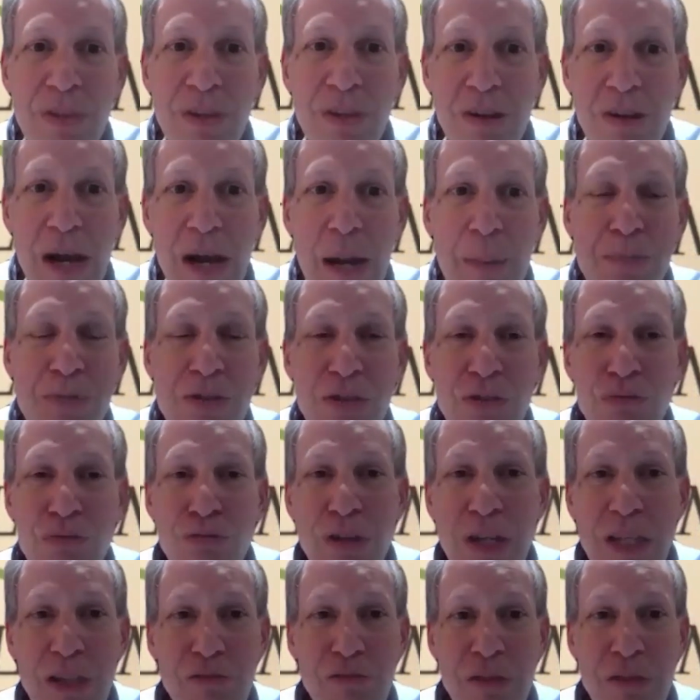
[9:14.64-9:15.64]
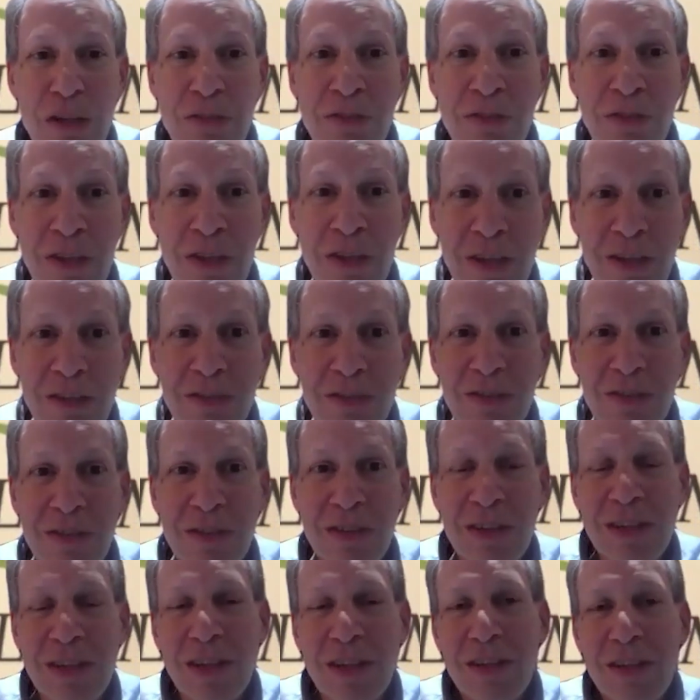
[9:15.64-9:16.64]
Are options really riskless?
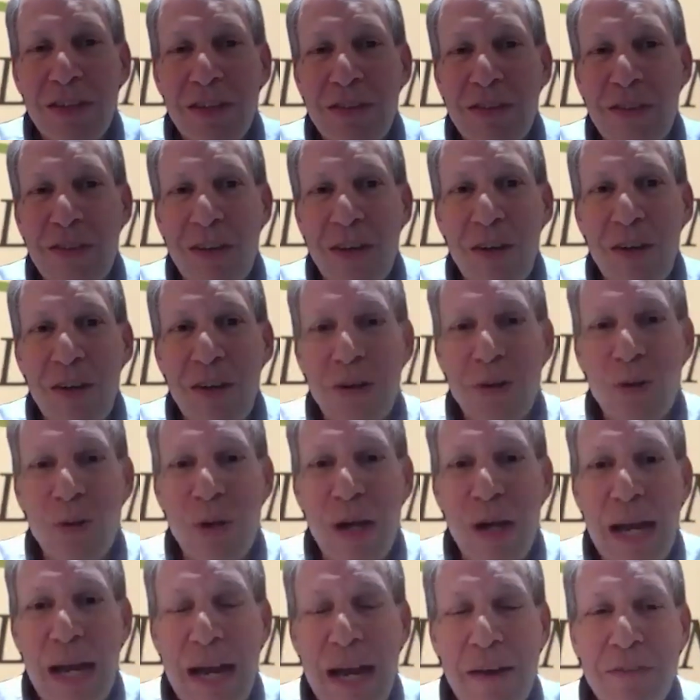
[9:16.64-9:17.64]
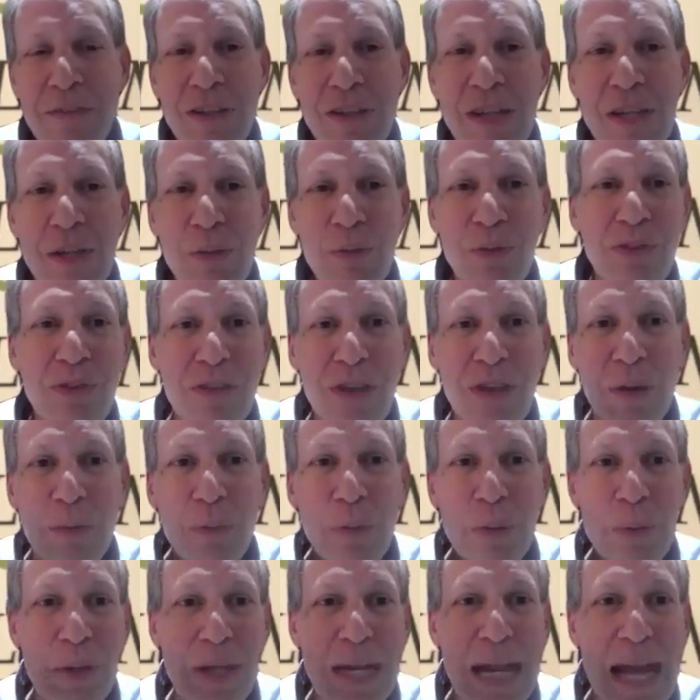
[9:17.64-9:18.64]
So after he was done,
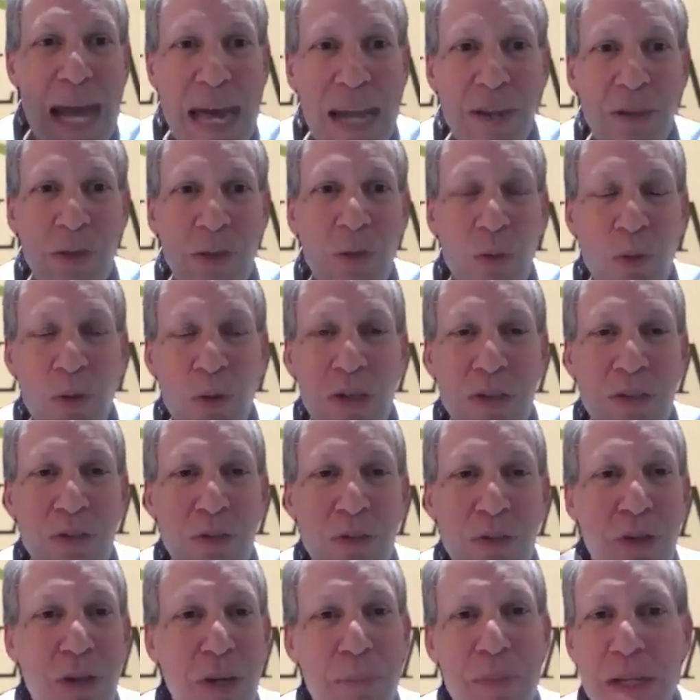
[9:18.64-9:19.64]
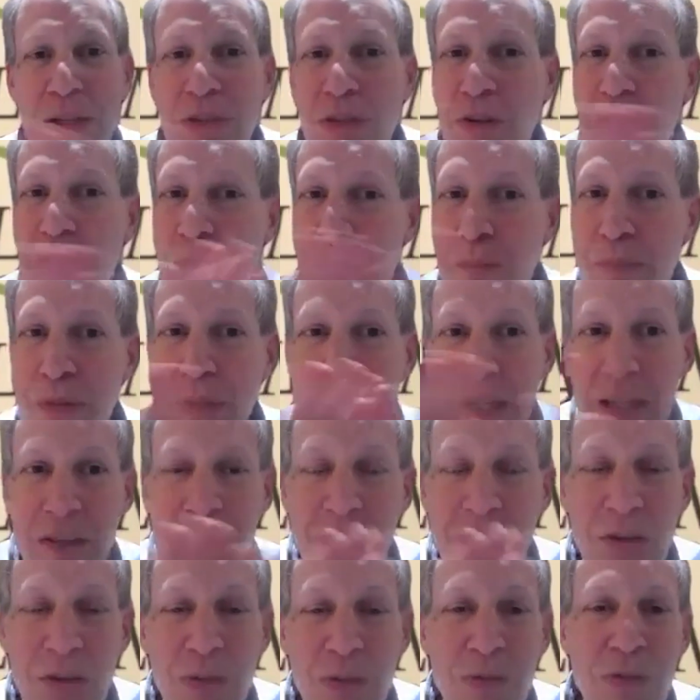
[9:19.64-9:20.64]
we went out of the auditorium. I told him,
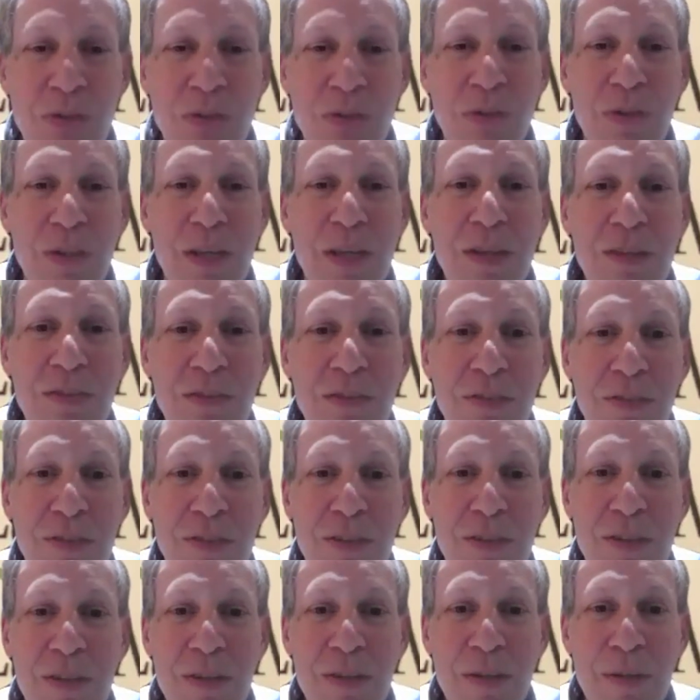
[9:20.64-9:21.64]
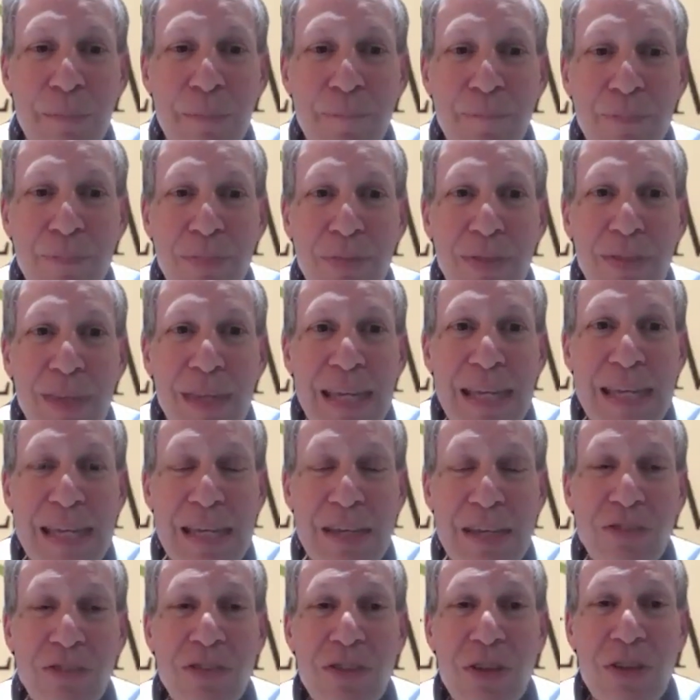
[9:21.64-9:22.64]
please don't do this. He
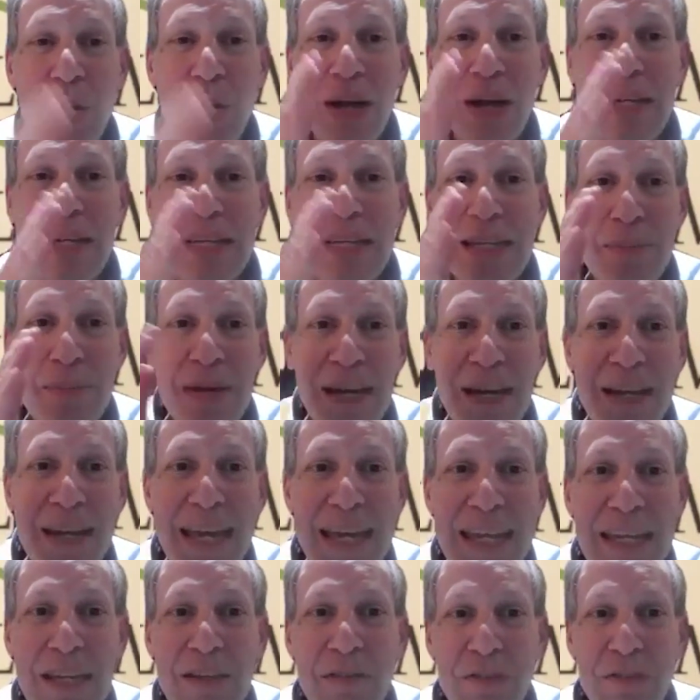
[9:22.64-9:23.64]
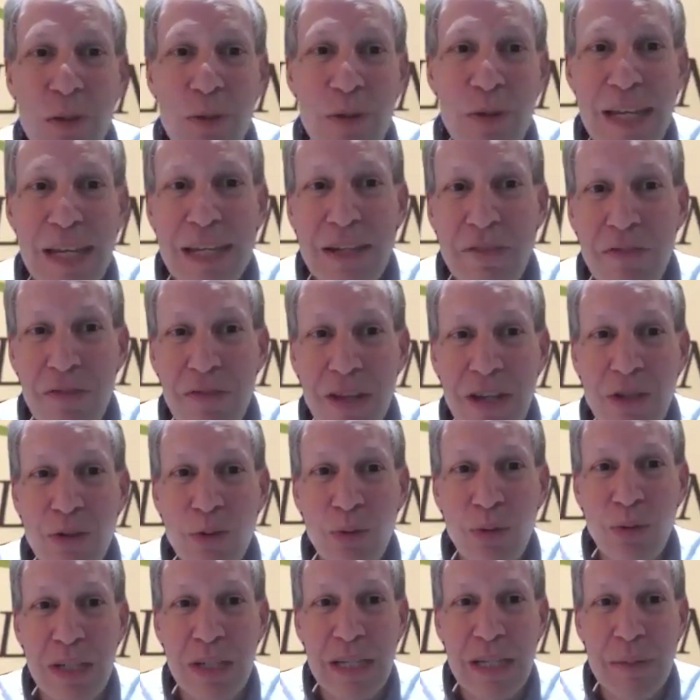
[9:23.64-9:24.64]
has no idea about any of you
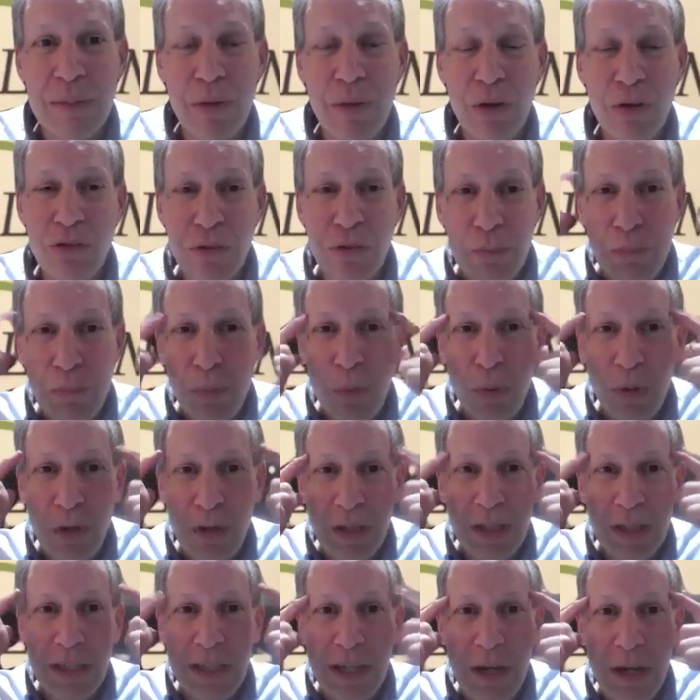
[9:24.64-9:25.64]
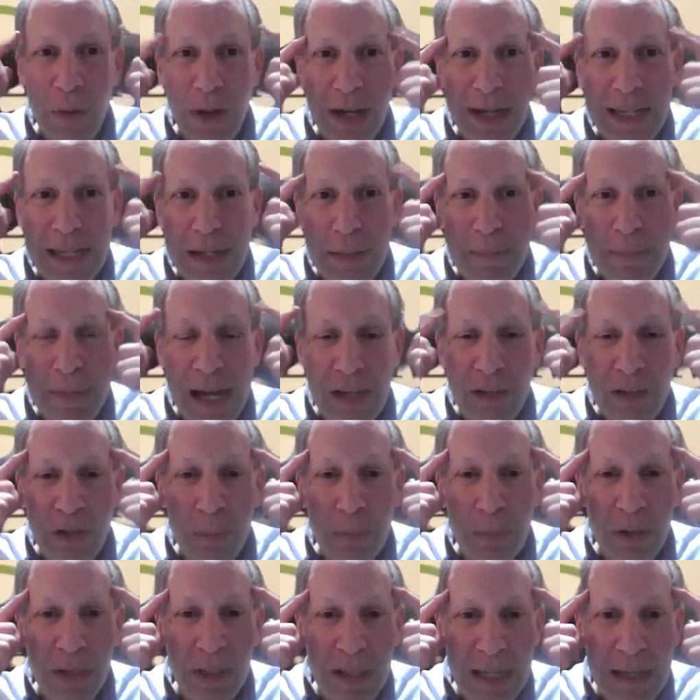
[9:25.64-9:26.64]
individually, and most importantly, no idea about your
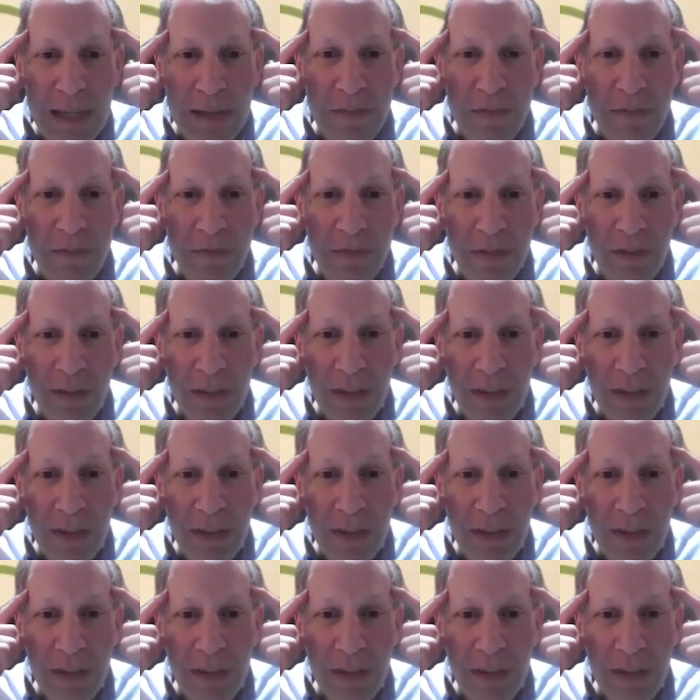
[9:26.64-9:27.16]
belief